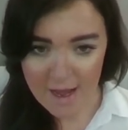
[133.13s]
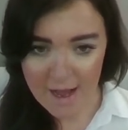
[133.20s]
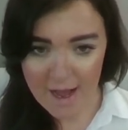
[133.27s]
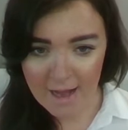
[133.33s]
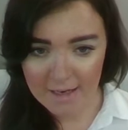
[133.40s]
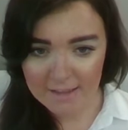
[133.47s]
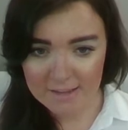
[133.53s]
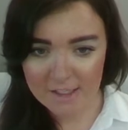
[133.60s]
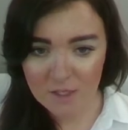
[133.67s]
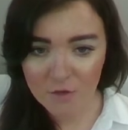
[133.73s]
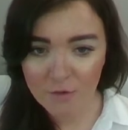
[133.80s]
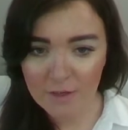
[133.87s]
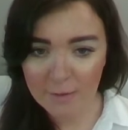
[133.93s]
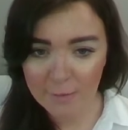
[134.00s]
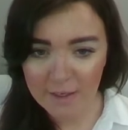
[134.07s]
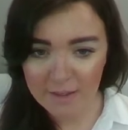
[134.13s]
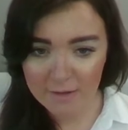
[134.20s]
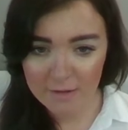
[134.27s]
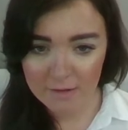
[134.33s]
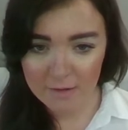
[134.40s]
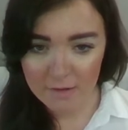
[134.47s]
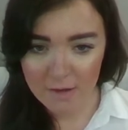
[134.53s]
And agree
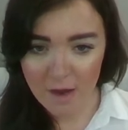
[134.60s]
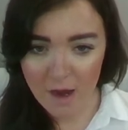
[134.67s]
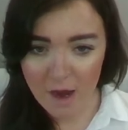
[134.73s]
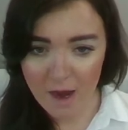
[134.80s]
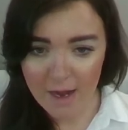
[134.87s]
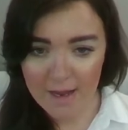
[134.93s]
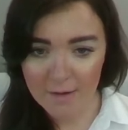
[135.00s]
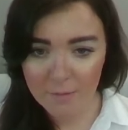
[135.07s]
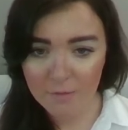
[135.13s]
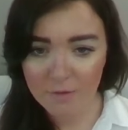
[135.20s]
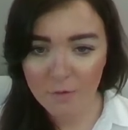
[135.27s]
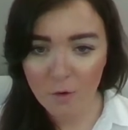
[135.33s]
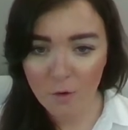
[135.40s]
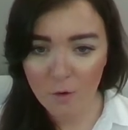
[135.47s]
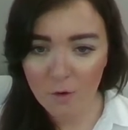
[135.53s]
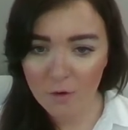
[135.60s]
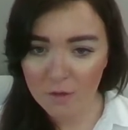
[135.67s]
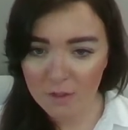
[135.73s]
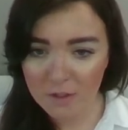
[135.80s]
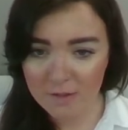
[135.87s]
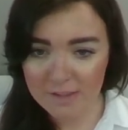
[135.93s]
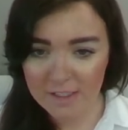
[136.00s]
with. I am
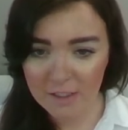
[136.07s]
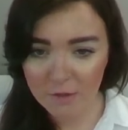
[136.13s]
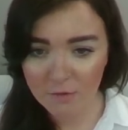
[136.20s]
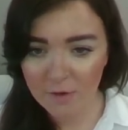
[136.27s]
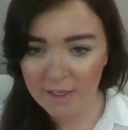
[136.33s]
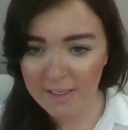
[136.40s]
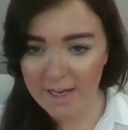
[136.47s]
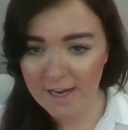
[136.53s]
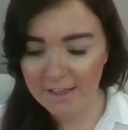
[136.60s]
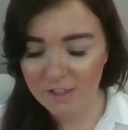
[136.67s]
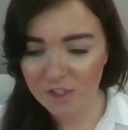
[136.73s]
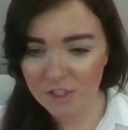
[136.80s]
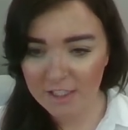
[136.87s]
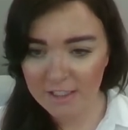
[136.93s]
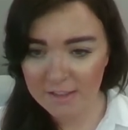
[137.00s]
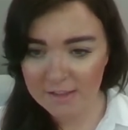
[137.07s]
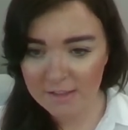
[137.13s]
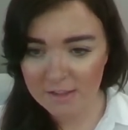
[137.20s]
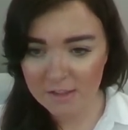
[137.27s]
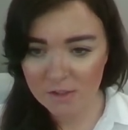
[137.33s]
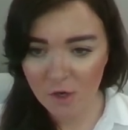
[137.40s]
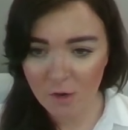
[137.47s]
for using green energy
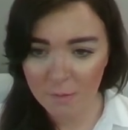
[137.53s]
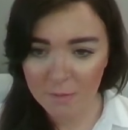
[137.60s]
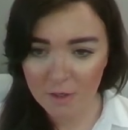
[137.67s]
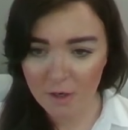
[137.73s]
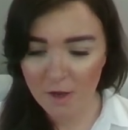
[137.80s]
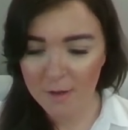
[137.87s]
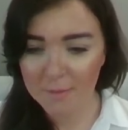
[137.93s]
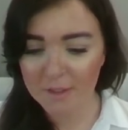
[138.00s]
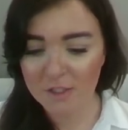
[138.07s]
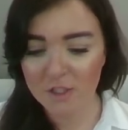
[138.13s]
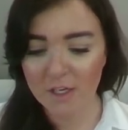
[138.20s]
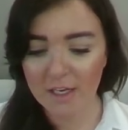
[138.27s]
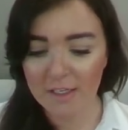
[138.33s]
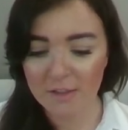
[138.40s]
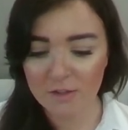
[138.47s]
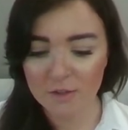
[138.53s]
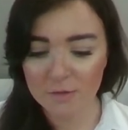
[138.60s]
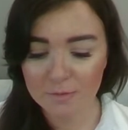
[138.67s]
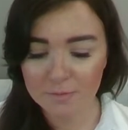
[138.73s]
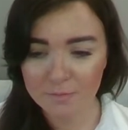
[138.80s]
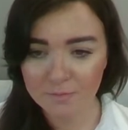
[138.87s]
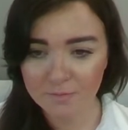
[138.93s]
to stop climate
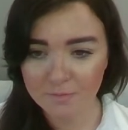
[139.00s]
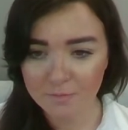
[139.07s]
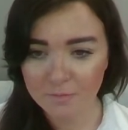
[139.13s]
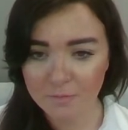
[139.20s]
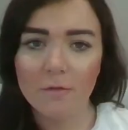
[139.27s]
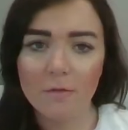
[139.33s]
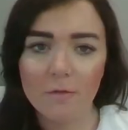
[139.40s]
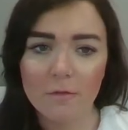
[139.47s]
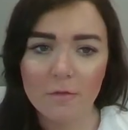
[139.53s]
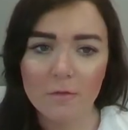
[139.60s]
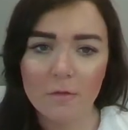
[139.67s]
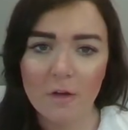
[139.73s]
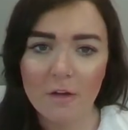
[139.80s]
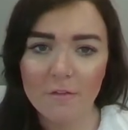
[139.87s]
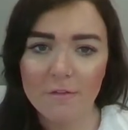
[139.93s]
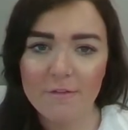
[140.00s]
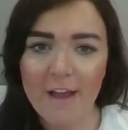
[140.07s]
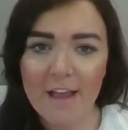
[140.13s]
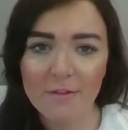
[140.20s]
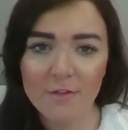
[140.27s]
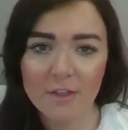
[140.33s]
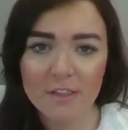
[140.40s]
change.
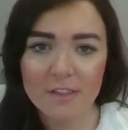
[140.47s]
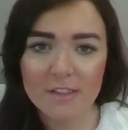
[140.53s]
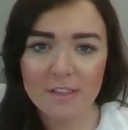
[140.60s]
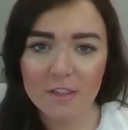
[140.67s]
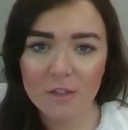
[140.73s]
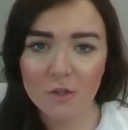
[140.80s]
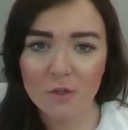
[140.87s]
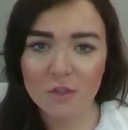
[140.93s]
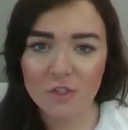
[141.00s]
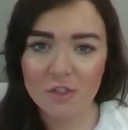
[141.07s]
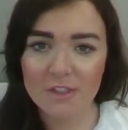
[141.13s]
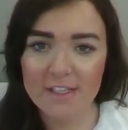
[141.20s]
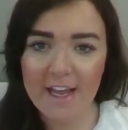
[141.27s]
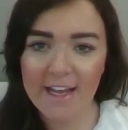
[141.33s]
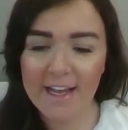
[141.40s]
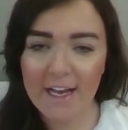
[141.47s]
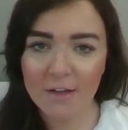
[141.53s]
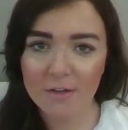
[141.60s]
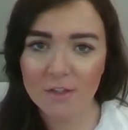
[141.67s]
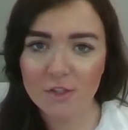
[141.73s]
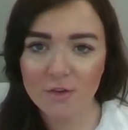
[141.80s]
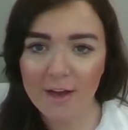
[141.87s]
Favors. Could you take
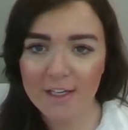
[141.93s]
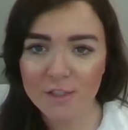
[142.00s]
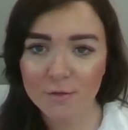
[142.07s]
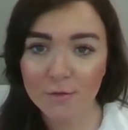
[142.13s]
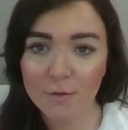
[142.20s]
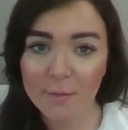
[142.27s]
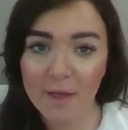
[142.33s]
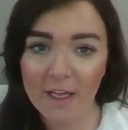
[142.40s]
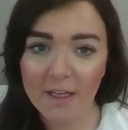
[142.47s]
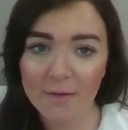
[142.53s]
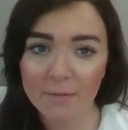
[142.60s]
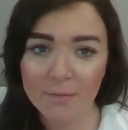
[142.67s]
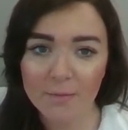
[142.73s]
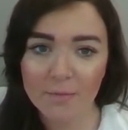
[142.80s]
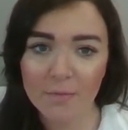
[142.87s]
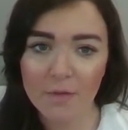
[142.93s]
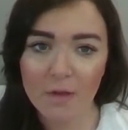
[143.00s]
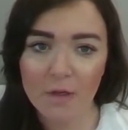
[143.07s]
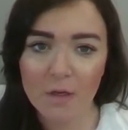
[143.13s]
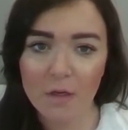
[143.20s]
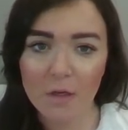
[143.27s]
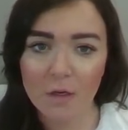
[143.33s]
out the trash for me?
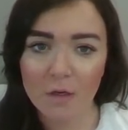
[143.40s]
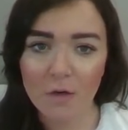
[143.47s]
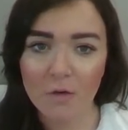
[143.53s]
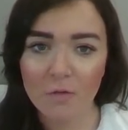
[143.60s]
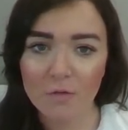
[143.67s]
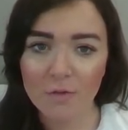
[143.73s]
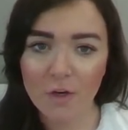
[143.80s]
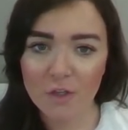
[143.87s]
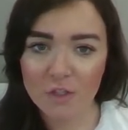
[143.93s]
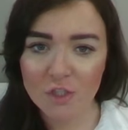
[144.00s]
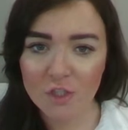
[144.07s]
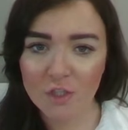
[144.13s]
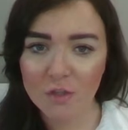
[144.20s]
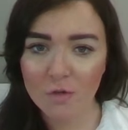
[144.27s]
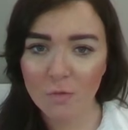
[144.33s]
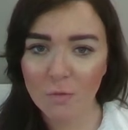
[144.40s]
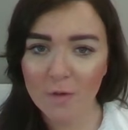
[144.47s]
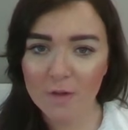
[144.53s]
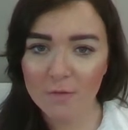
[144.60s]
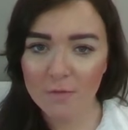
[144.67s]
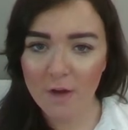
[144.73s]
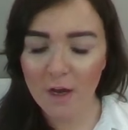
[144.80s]
Function
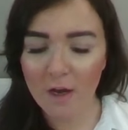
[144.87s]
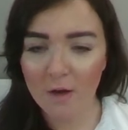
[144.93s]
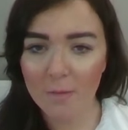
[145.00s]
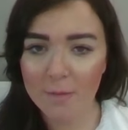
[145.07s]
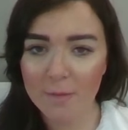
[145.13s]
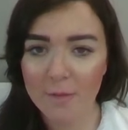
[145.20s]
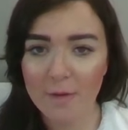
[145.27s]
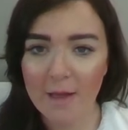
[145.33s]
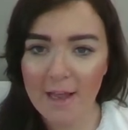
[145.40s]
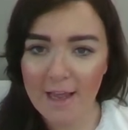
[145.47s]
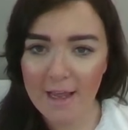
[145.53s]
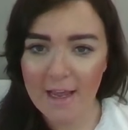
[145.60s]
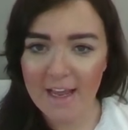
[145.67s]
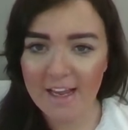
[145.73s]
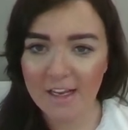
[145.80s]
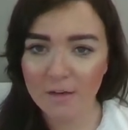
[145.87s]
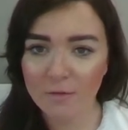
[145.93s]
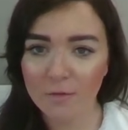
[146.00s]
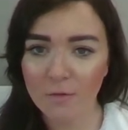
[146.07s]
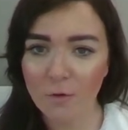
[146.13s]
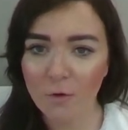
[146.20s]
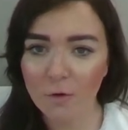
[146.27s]
with verb ing
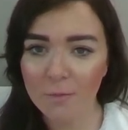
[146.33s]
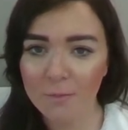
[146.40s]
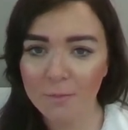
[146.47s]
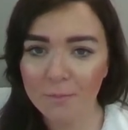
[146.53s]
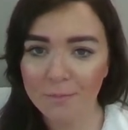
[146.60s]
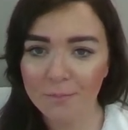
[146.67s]
form.